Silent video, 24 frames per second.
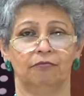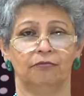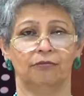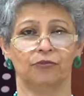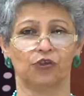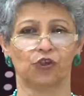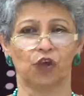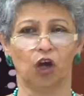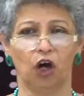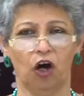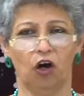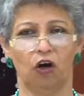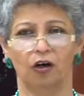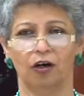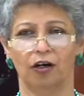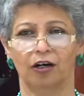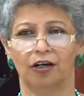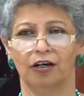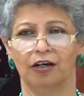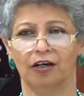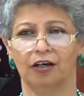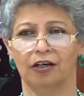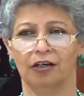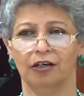So,
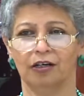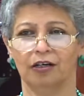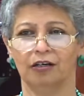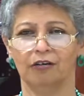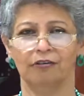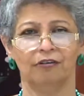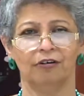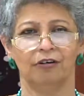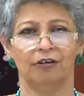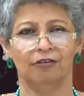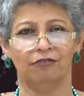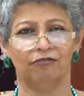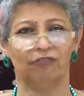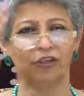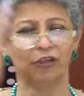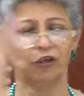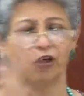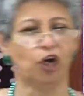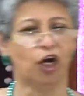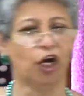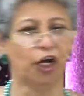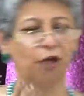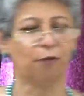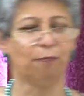when you
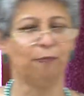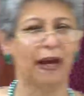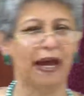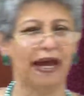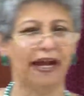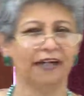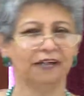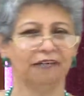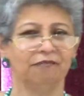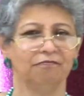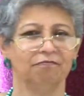go to bed,